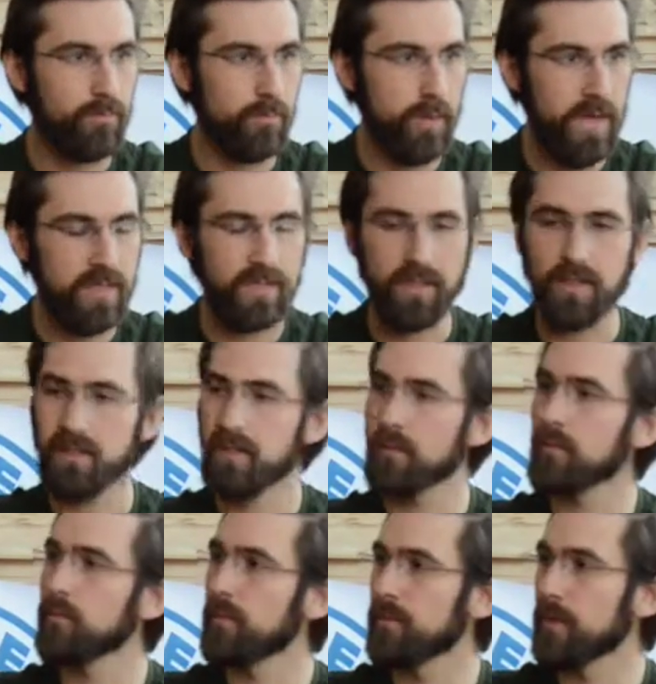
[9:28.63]
Brandon
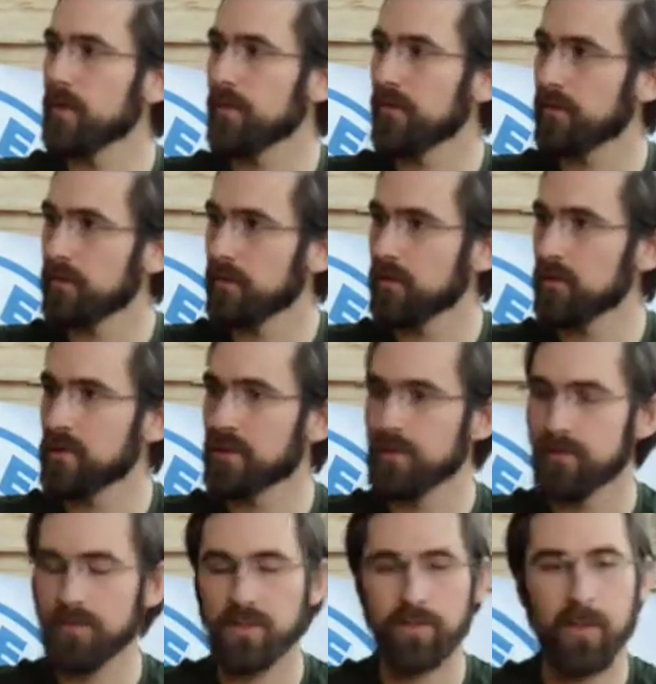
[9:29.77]
would be our third
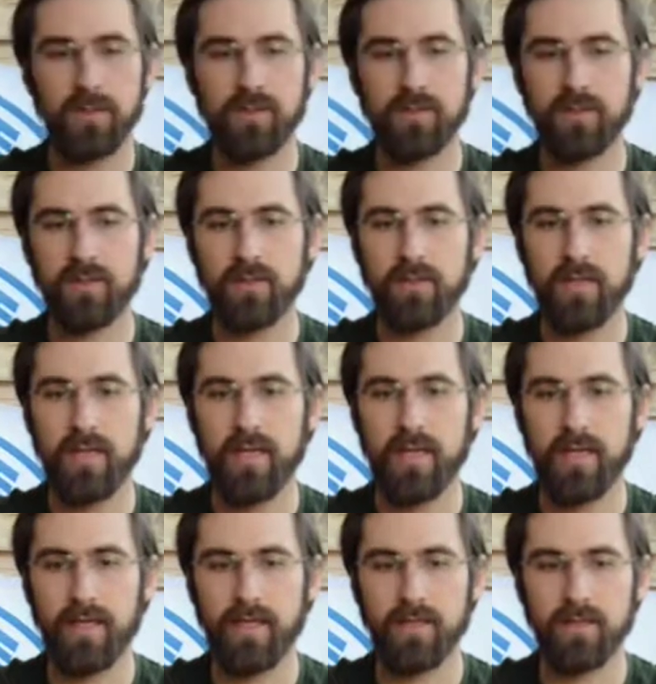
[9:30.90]
student sponsored,
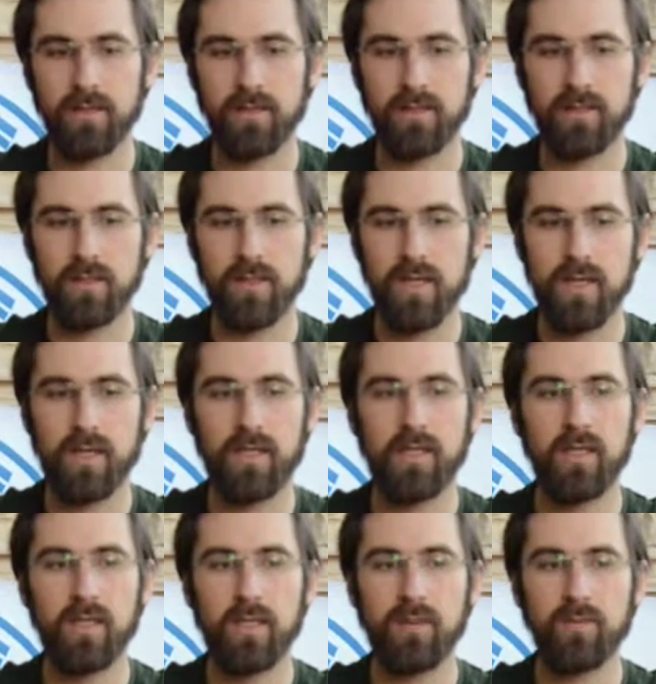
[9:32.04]
and
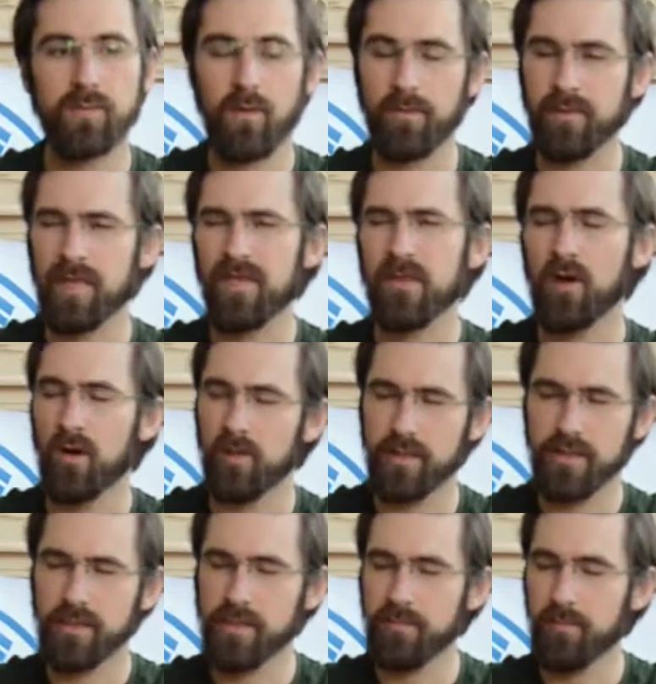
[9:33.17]
he was probably hit the
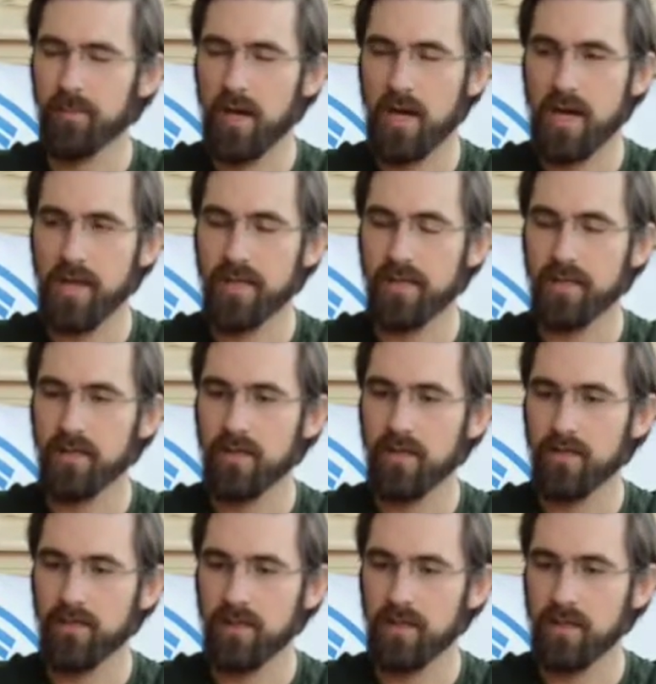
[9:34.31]
hardest by
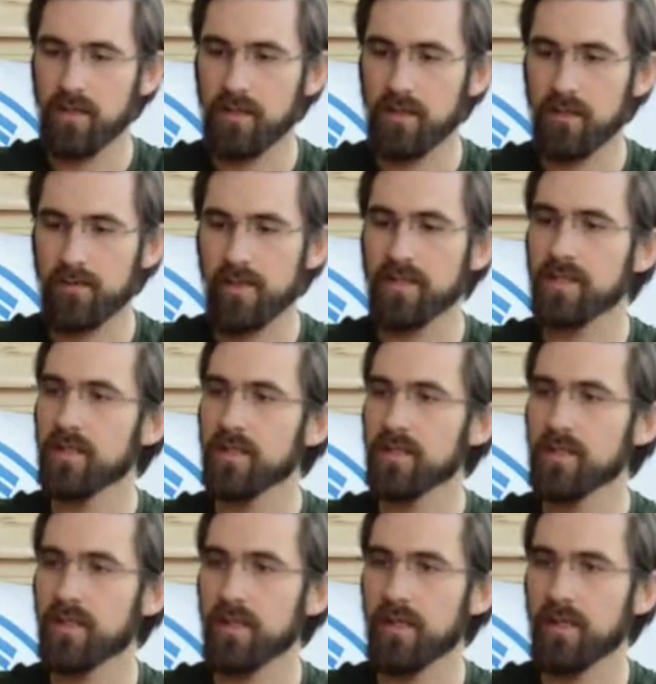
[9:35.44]
the
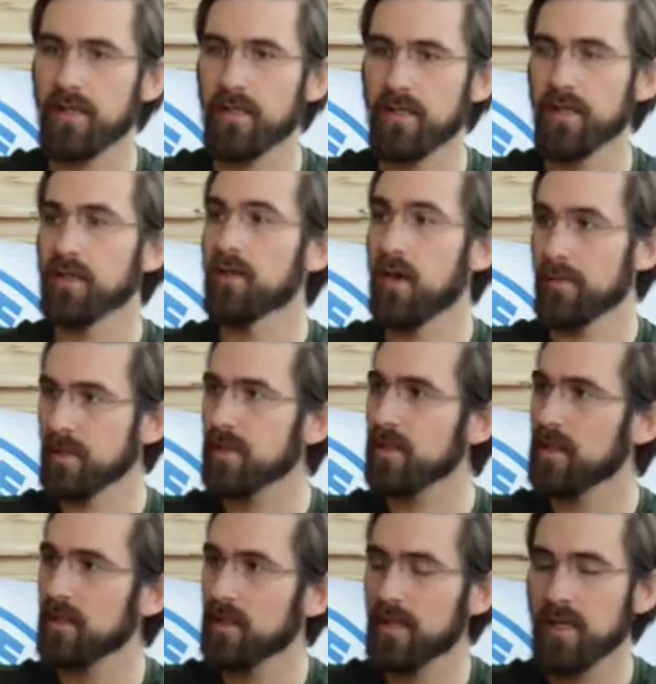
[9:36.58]
crisis economically.
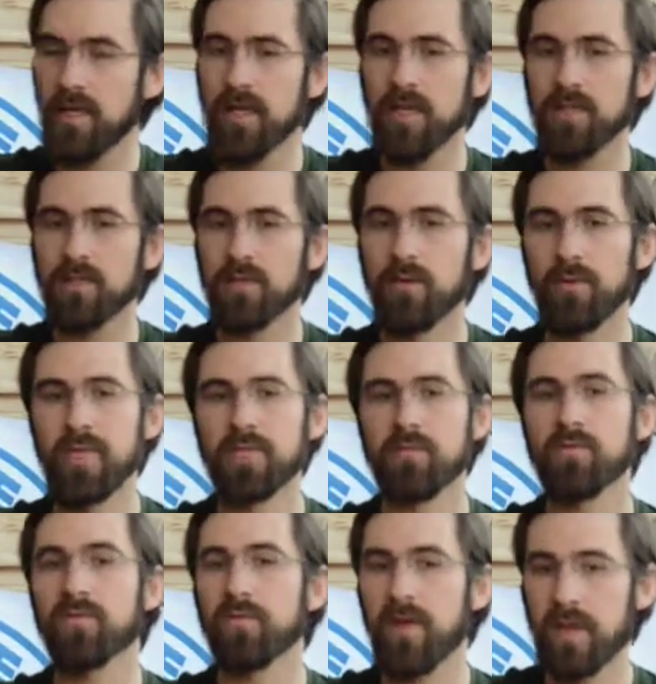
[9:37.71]
So his
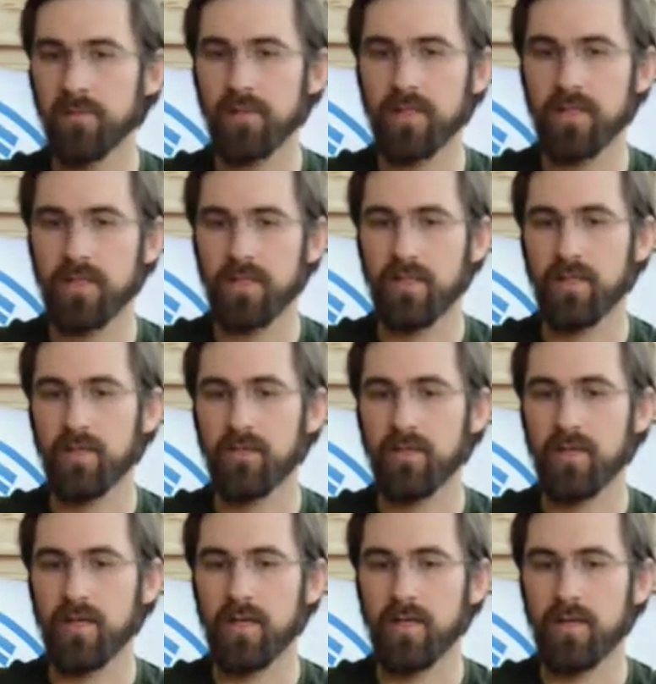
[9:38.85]
family,
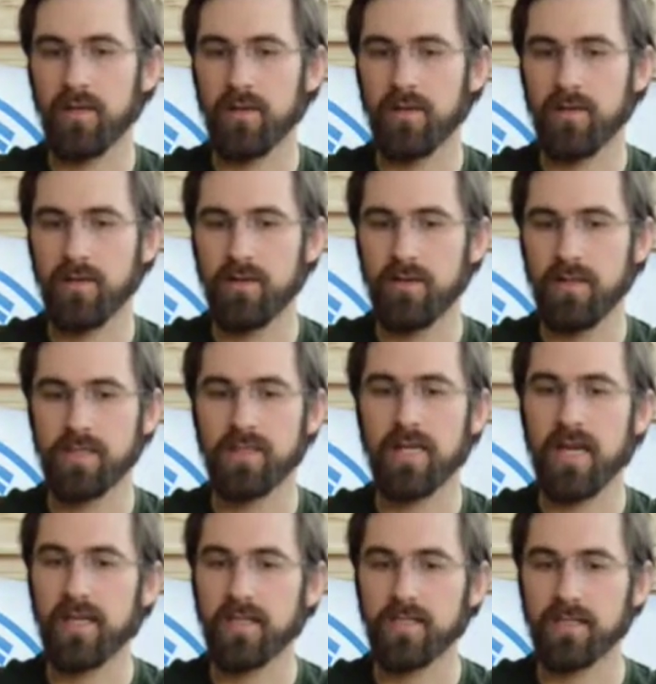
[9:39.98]
his
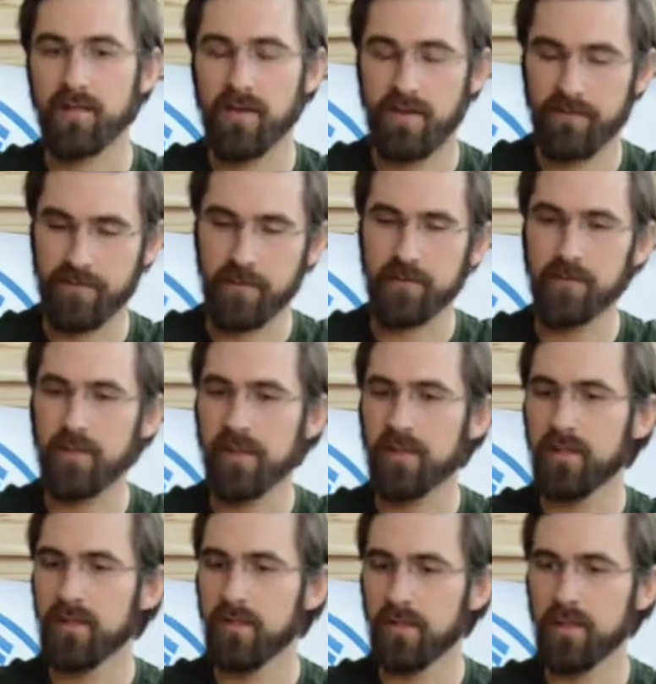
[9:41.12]
dad is a fisherman
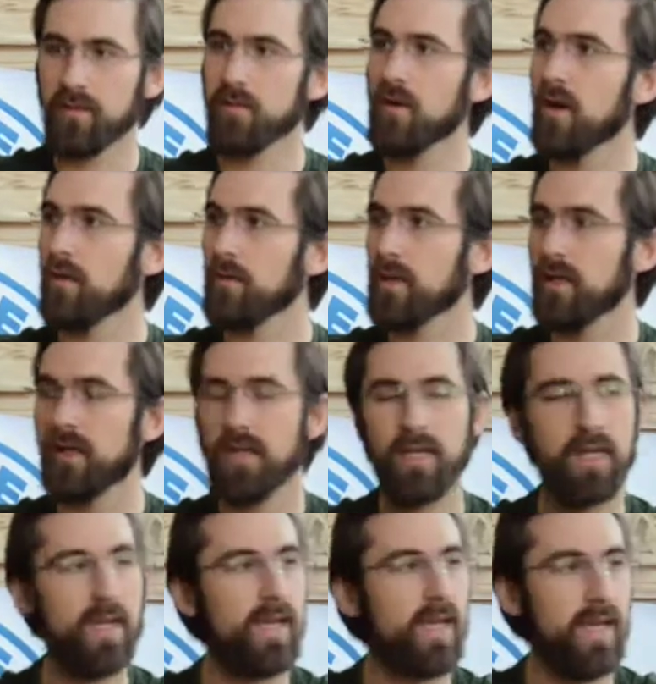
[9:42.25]
in Nicaragua,
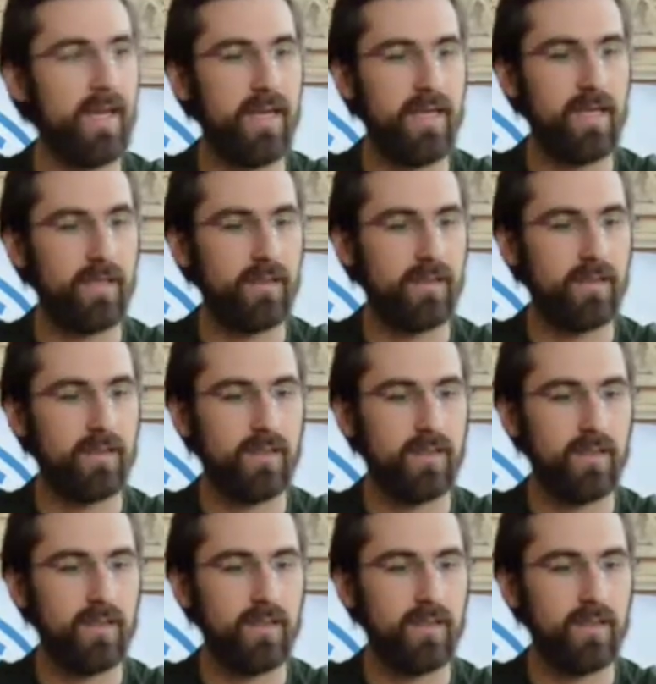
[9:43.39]
and